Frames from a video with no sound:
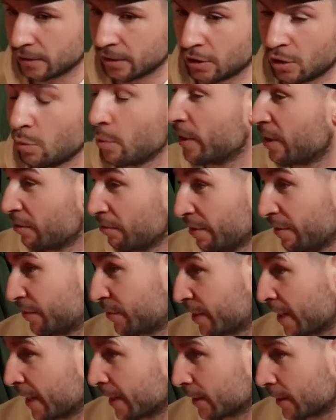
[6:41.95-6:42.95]
or the winner
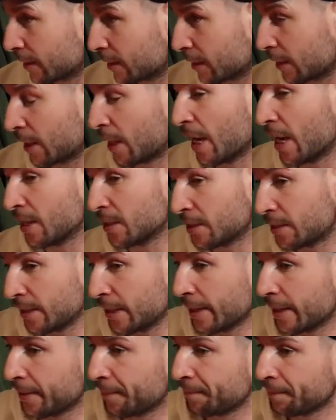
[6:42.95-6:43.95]
of Tank
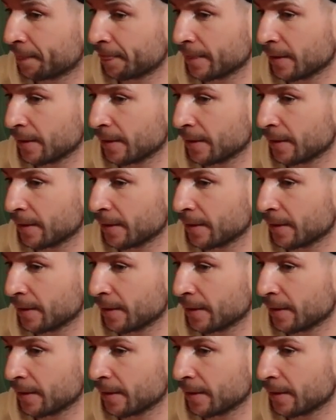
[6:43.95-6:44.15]
Garcia.